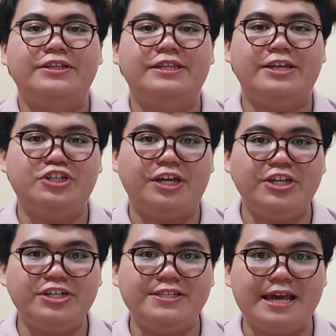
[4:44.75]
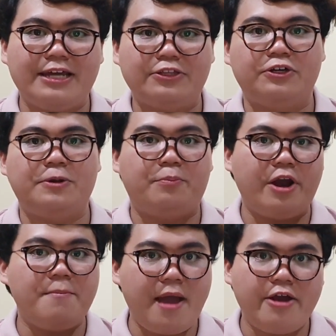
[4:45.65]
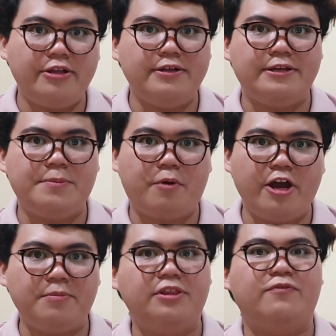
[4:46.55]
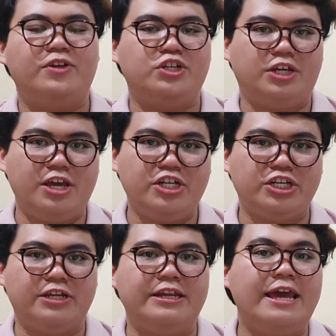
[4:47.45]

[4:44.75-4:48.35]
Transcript: the education sector, primarily the Department of Education